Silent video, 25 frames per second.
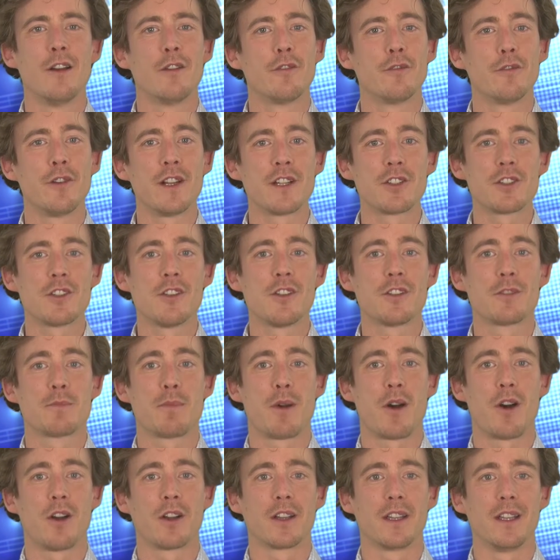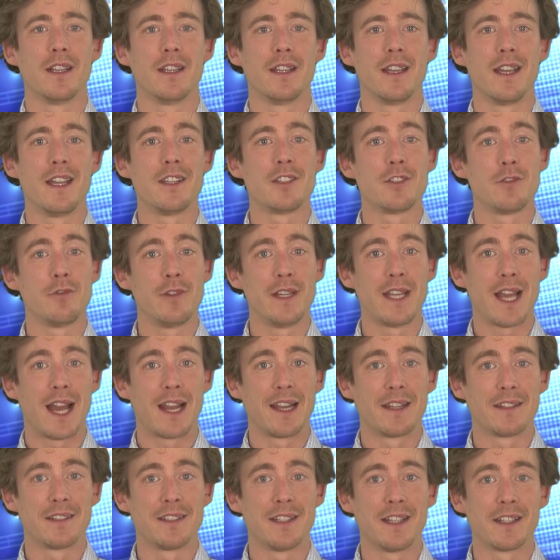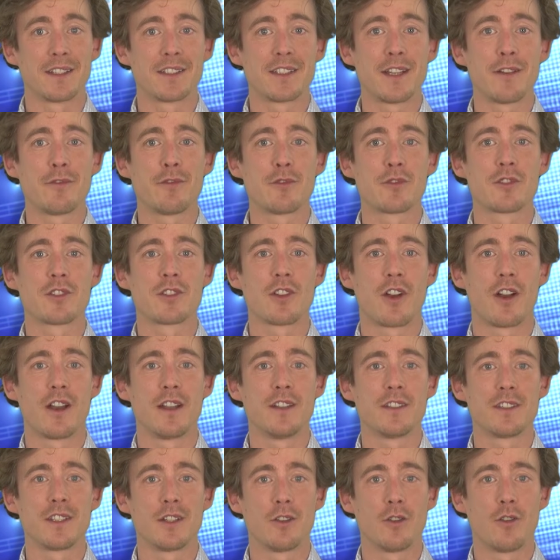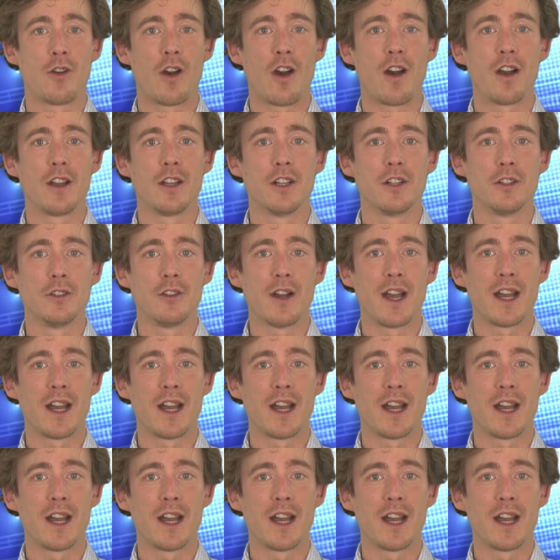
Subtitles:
Frictionless parking is a reality at several sites in Ohio